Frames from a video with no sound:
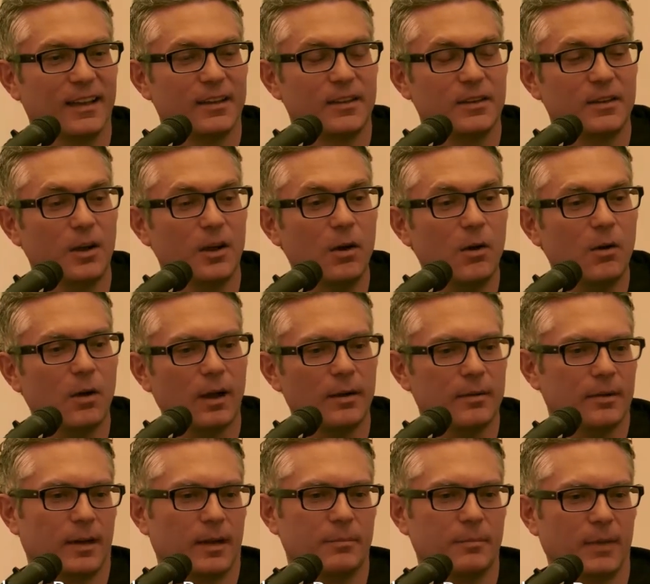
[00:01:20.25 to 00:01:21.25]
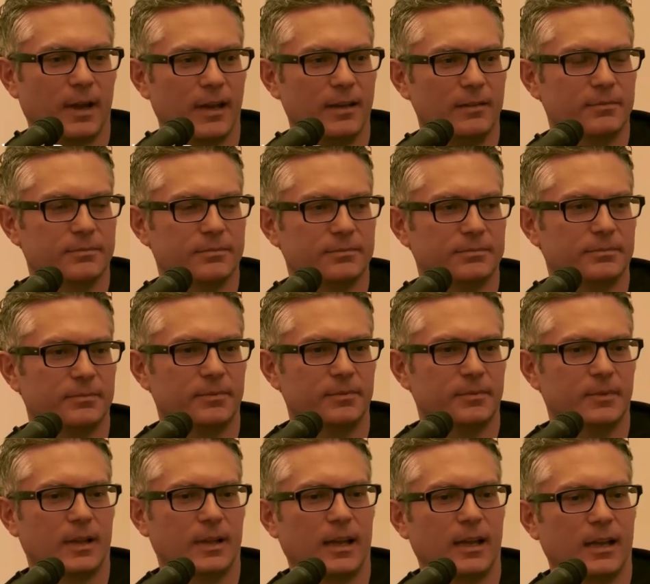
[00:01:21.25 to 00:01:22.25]
No, I, I'm, I,
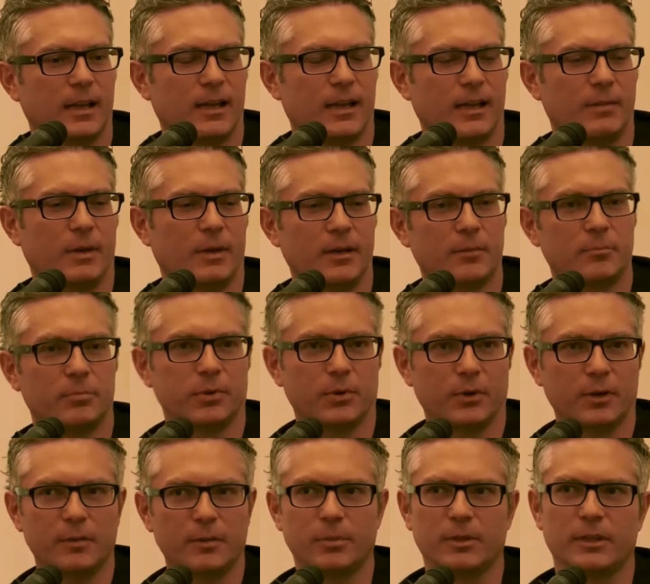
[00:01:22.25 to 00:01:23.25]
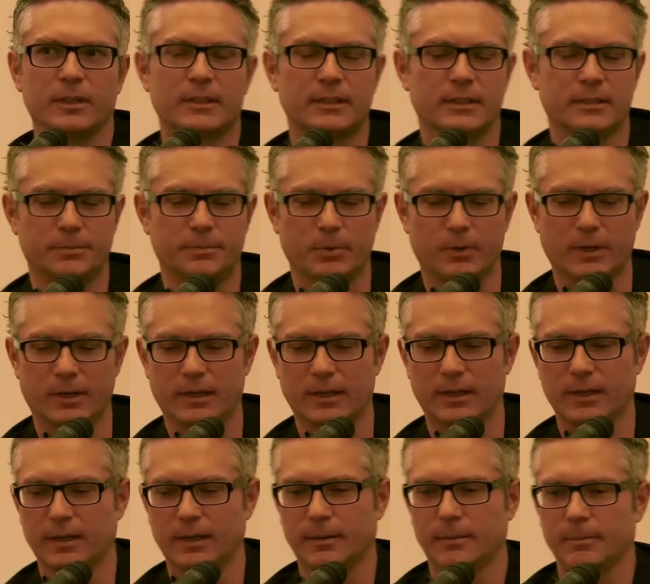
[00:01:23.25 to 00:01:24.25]
I'm unemployable at this point.
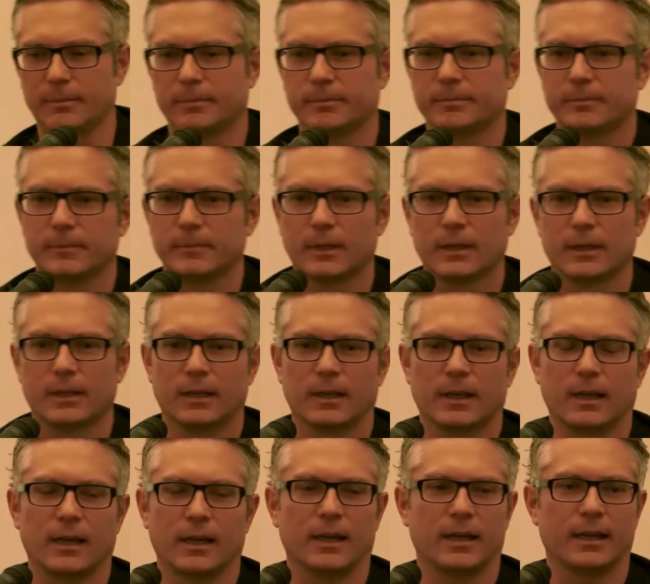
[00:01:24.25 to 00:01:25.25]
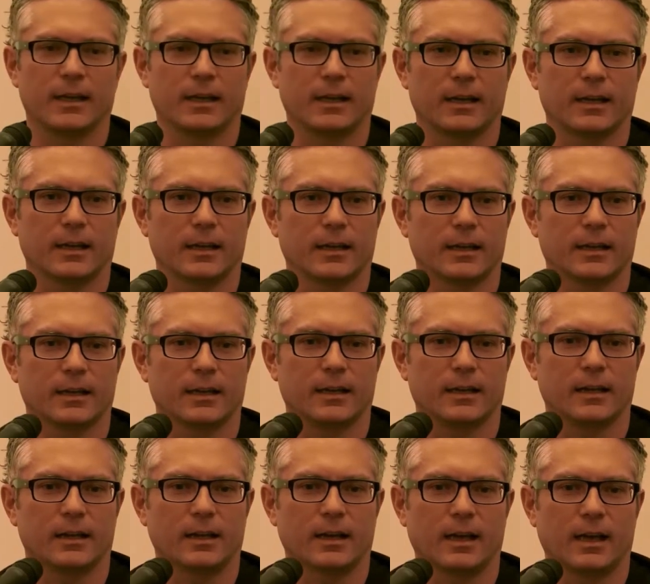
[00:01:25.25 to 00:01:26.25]
Um, I, uh,
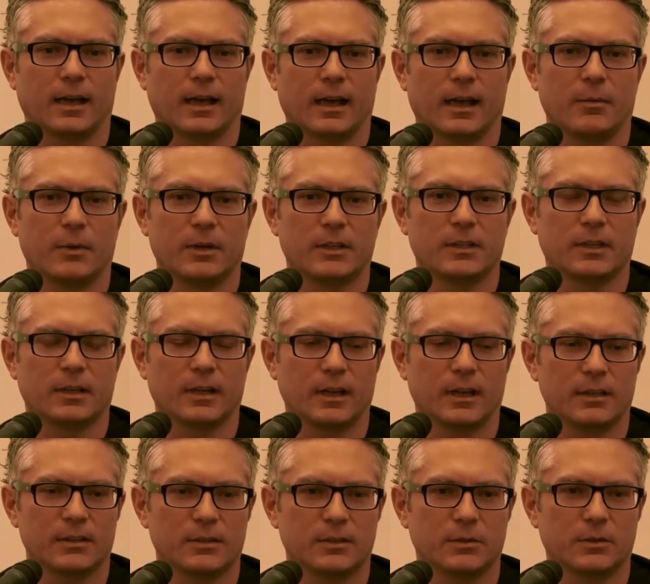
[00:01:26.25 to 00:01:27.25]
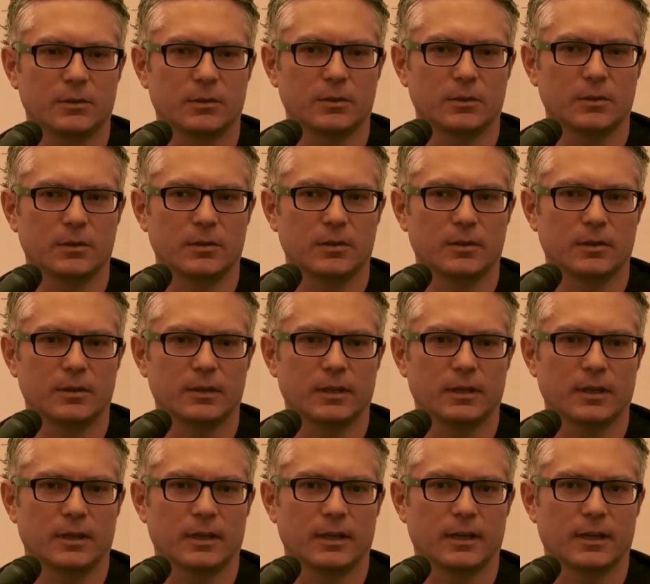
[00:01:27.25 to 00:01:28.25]
I went to law school.
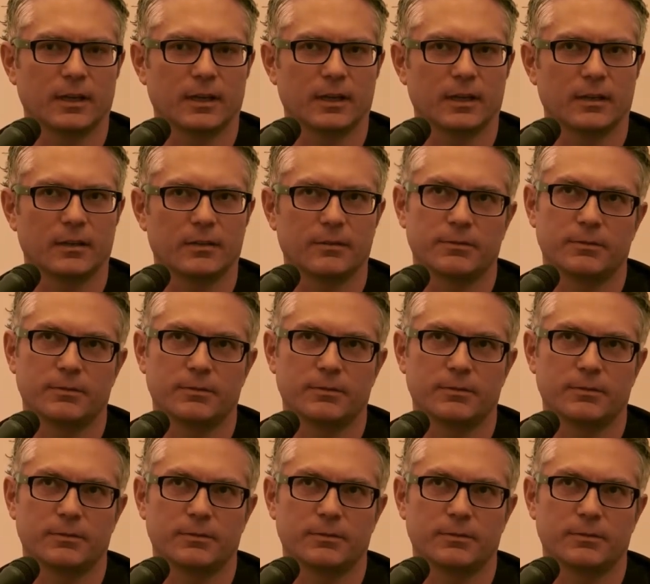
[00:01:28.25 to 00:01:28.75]
Uh,